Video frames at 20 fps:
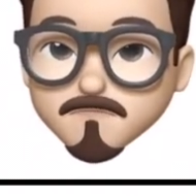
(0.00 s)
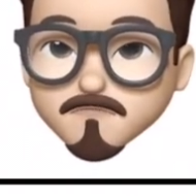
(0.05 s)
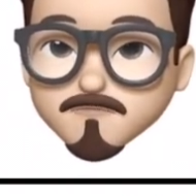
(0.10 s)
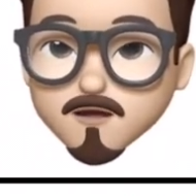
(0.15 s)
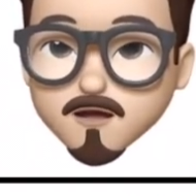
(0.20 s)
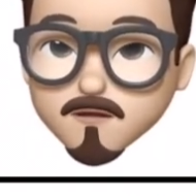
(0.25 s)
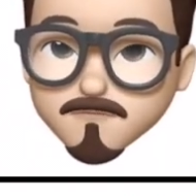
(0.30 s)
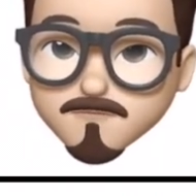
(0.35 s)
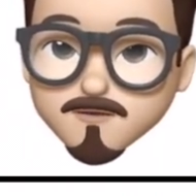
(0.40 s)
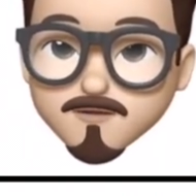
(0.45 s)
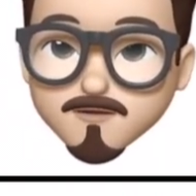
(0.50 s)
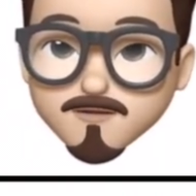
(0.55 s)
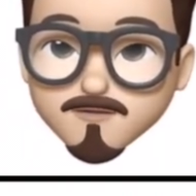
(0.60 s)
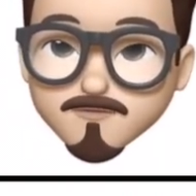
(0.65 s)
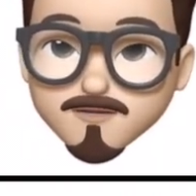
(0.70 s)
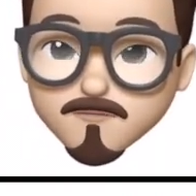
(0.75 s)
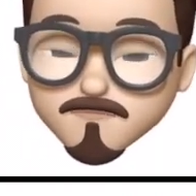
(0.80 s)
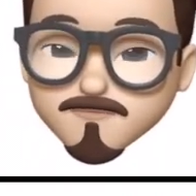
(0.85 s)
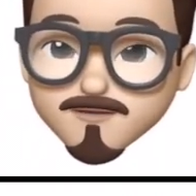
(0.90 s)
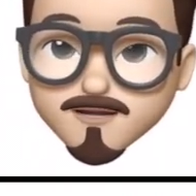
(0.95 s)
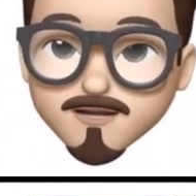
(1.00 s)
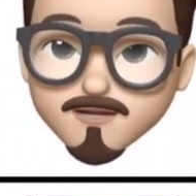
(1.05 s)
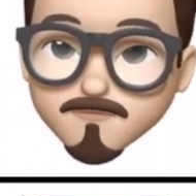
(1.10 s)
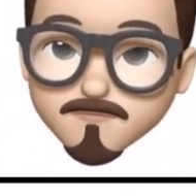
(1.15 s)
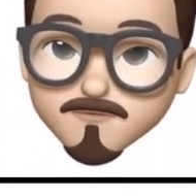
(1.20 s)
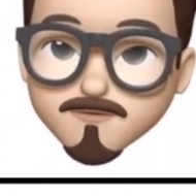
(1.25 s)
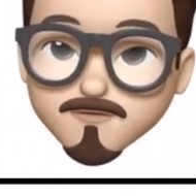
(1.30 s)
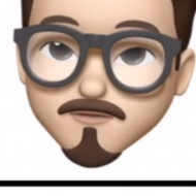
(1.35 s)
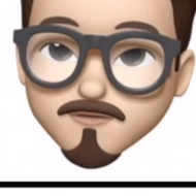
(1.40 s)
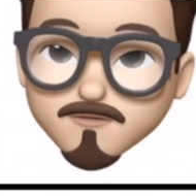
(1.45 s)
I'm making some
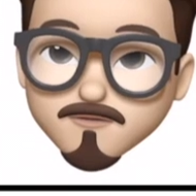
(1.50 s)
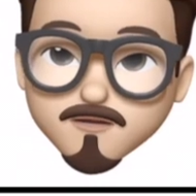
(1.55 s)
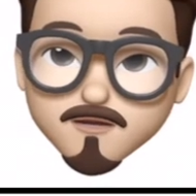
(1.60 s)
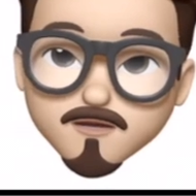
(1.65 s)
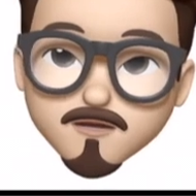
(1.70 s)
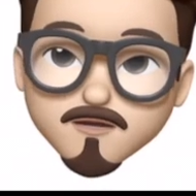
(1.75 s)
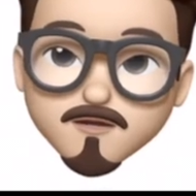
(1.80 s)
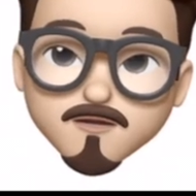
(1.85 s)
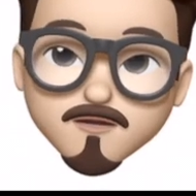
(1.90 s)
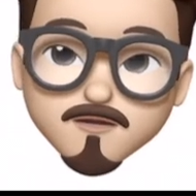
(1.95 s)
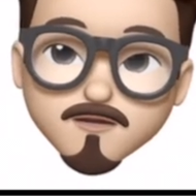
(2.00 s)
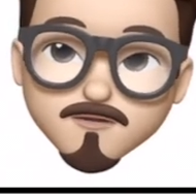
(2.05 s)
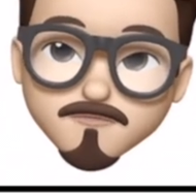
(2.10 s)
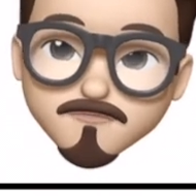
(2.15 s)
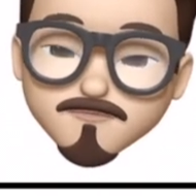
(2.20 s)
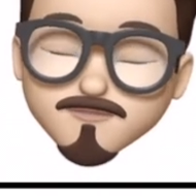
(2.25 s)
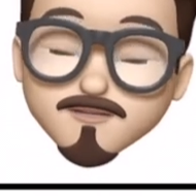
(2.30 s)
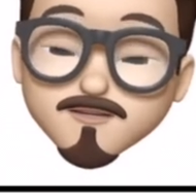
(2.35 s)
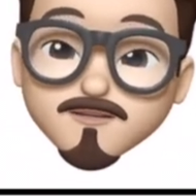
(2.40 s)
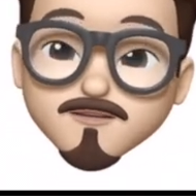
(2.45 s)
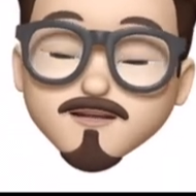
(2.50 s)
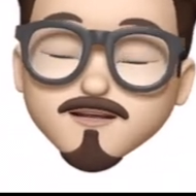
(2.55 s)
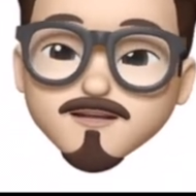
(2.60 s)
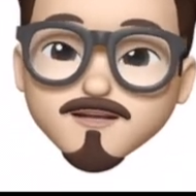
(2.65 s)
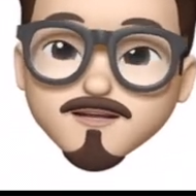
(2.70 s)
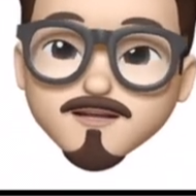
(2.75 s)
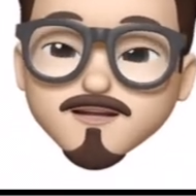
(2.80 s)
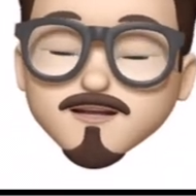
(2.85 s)
adjustments. I feel that